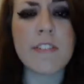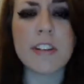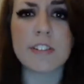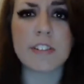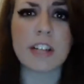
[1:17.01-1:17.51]
and
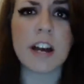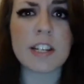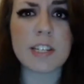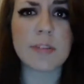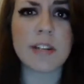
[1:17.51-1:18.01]
it was really
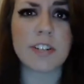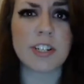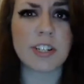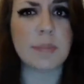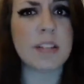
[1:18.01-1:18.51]
awesome, and I wish
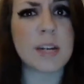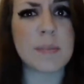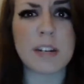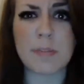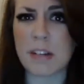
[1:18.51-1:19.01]
I could play,
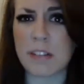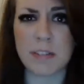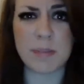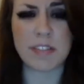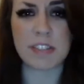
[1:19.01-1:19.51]
but I probably
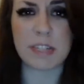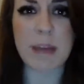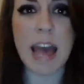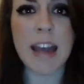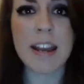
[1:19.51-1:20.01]
would have been really
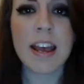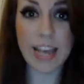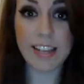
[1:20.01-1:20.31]
bad.